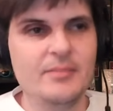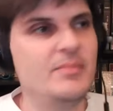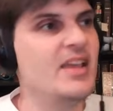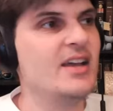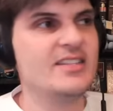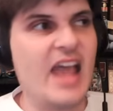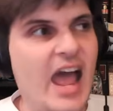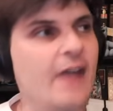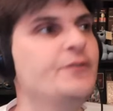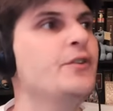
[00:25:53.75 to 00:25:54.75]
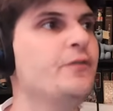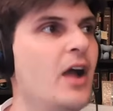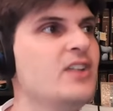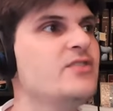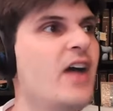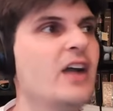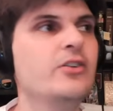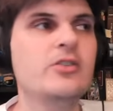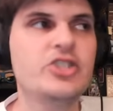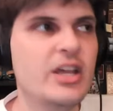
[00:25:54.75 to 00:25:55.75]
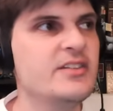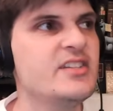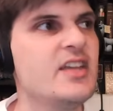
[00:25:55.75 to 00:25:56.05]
because after Franz Wagner and Jalen